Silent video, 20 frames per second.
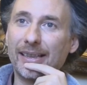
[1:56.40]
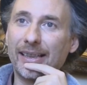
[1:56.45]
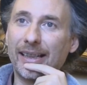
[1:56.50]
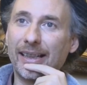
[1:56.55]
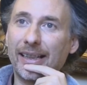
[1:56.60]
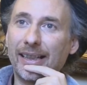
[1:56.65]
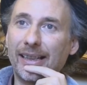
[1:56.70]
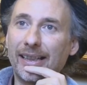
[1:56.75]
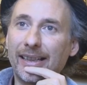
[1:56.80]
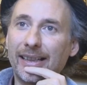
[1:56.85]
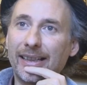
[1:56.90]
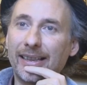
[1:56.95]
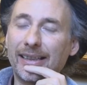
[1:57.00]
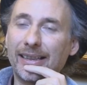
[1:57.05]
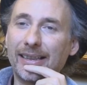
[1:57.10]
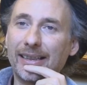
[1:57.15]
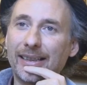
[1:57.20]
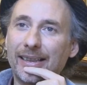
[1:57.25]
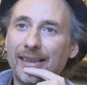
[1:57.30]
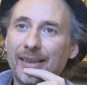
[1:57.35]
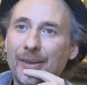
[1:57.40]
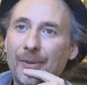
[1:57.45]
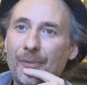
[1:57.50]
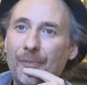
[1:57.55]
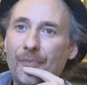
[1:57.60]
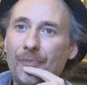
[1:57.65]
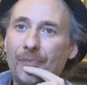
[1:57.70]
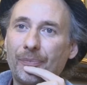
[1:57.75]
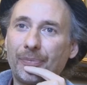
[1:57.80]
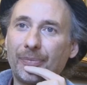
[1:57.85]
And
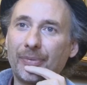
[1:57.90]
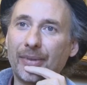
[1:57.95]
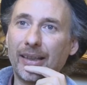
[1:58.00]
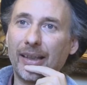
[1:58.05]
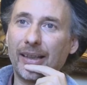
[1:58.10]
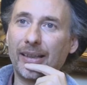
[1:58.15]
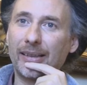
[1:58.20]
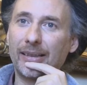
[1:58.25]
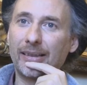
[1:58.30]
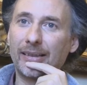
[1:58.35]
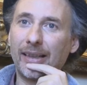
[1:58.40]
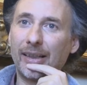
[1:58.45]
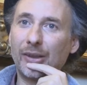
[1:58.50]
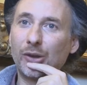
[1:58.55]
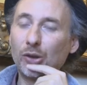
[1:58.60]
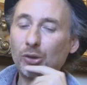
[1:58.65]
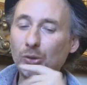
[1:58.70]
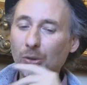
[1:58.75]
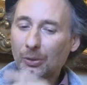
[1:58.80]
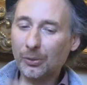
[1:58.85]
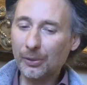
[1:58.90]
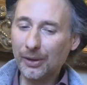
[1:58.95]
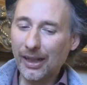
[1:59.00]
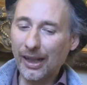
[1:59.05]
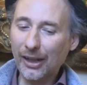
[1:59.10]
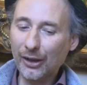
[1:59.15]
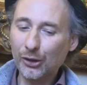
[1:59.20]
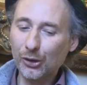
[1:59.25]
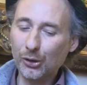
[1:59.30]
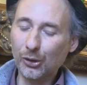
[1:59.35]
the usual
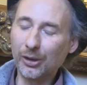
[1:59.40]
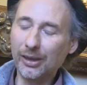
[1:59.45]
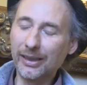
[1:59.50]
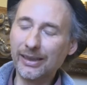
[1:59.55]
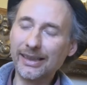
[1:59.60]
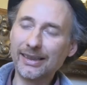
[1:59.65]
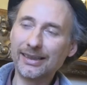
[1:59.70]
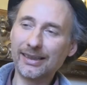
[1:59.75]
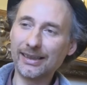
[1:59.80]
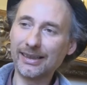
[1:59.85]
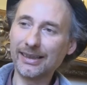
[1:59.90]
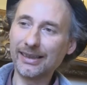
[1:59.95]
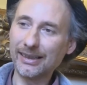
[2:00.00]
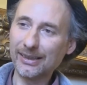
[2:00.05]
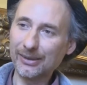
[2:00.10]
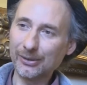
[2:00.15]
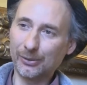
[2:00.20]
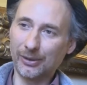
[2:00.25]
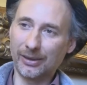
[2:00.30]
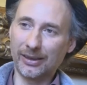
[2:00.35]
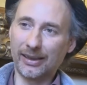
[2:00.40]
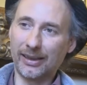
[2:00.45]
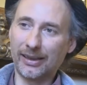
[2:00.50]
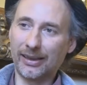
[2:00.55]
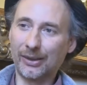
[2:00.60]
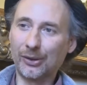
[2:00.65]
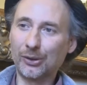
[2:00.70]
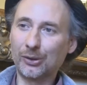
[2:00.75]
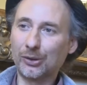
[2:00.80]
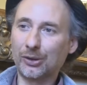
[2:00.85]
reaction in Italy, when
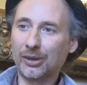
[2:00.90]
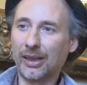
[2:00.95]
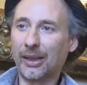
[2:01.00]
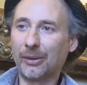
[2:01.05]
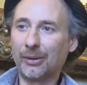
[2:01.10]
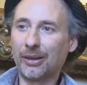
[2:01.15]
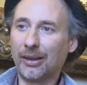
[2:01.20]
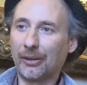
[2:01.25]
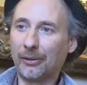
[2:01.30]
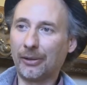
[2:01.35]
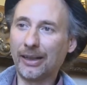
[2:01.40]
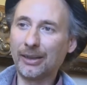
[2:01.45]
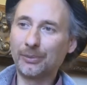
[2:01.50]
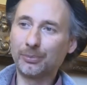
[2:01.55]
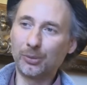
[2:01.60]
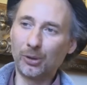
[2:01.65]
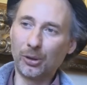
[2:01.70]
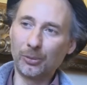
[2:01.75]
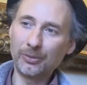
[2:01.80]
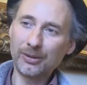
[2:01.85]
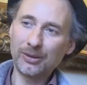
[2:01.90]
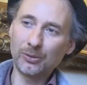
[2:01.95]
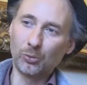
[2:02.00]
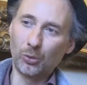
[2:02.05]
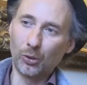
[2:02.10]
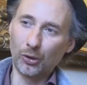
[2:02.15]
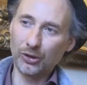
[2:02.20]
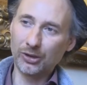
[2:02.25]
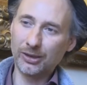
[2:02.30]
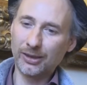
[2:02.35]
I used to say, well, I write poems,
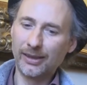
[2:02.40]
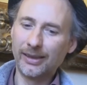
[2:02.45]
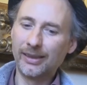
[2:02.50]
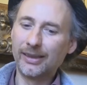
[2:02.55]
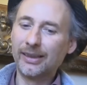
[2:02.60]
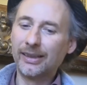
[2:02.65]
was,